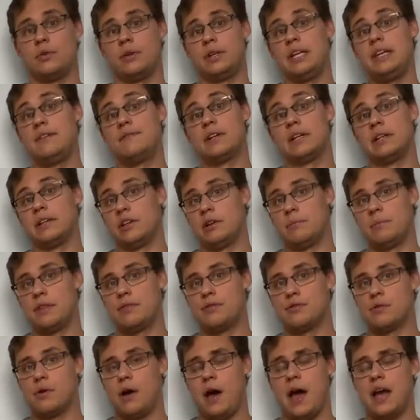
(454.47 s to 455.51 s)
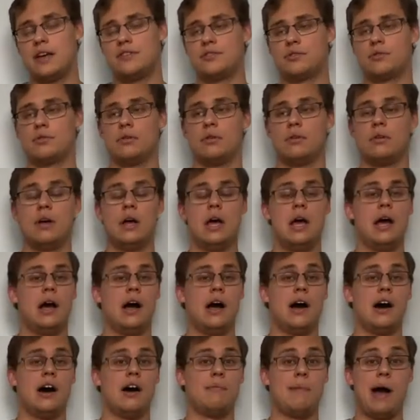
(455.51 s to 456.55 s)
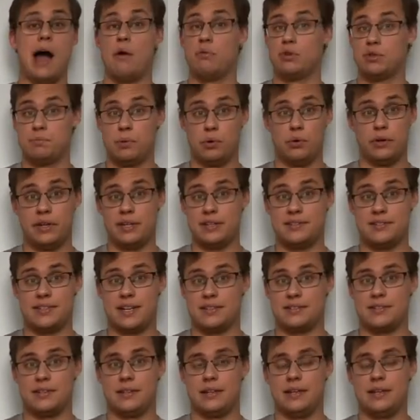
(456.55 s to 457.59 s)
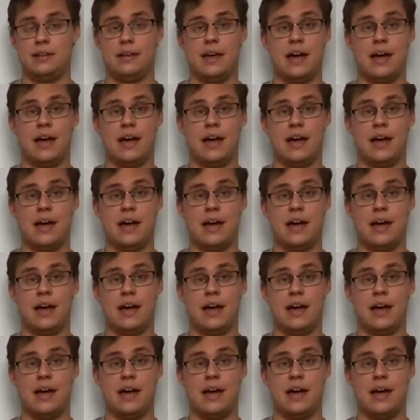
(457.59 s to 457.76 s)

and even a little bit through high school, um, I was bullied incessantly.